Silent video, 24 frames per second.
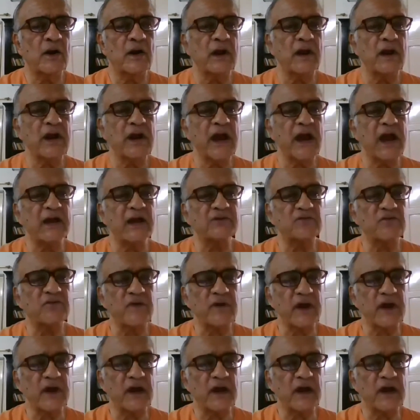he has
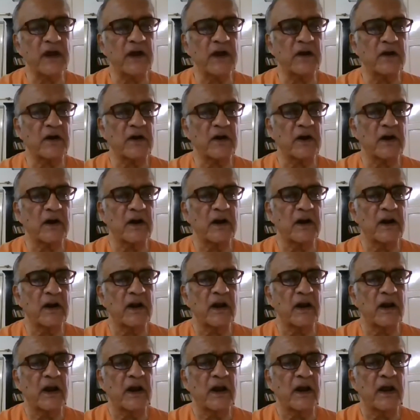fear,
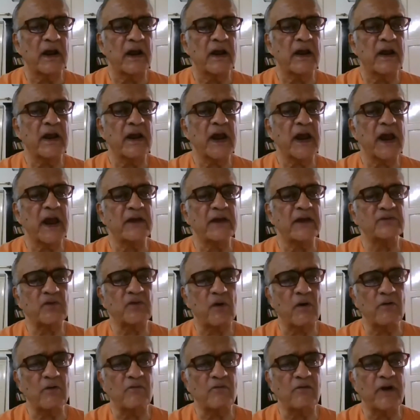he has
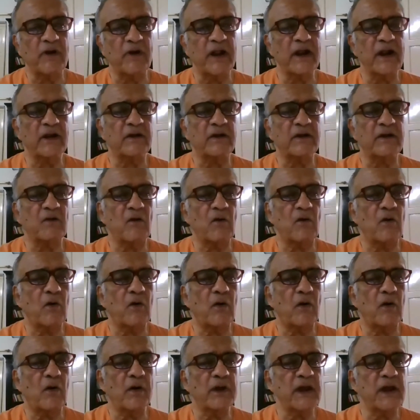conflict,
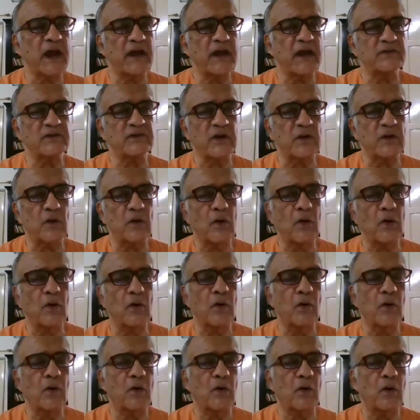he has
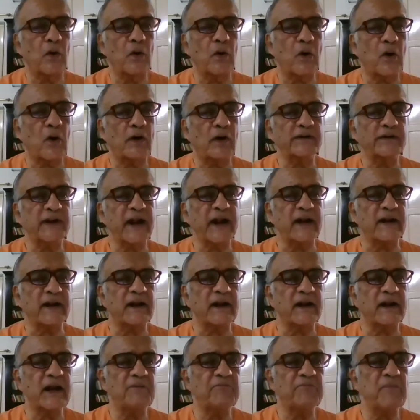ego, all that.
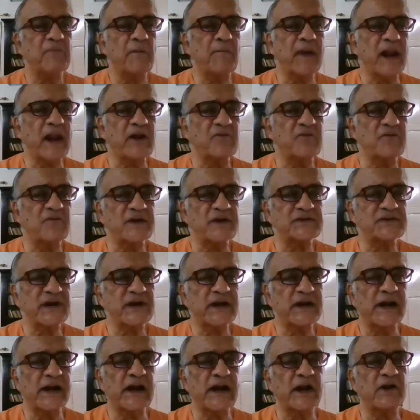It may manifest a
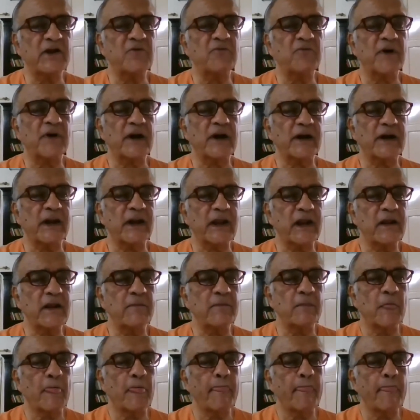little differently.